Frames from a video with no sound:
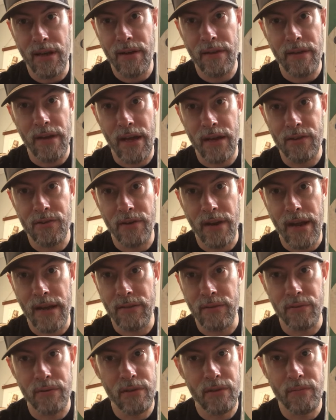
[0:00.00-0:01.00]
end of that track.
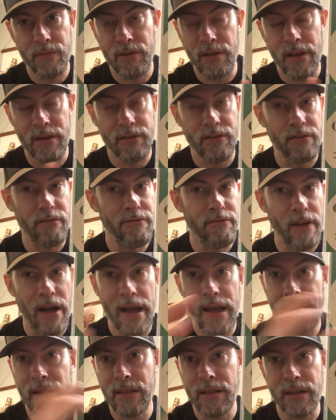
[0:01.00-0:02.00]
The rhythm section
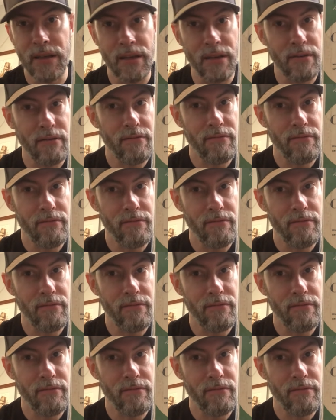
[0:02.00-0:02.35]
finally